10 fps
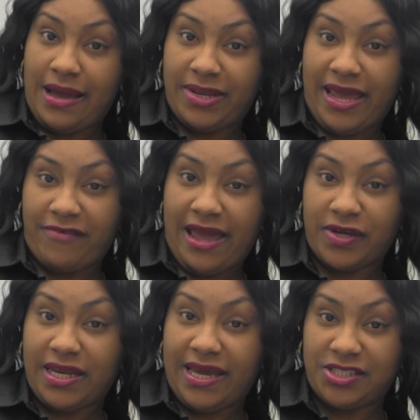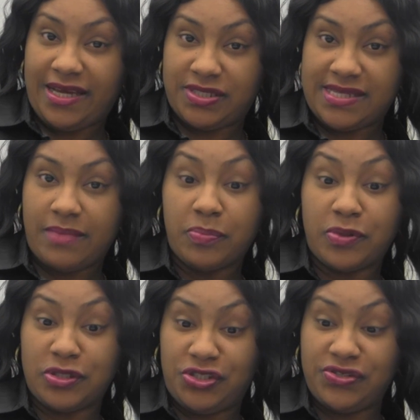I'm an African actress. I'm a
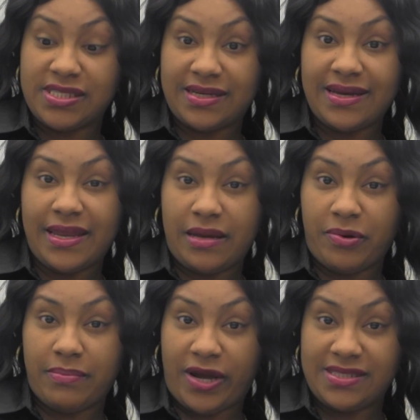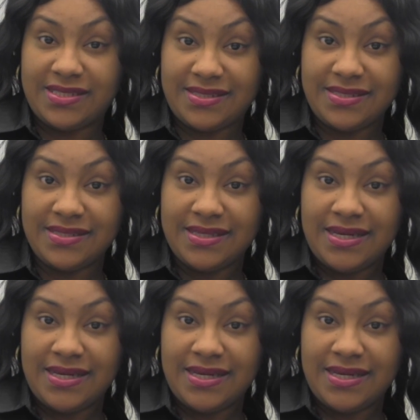producer and I'm a writer.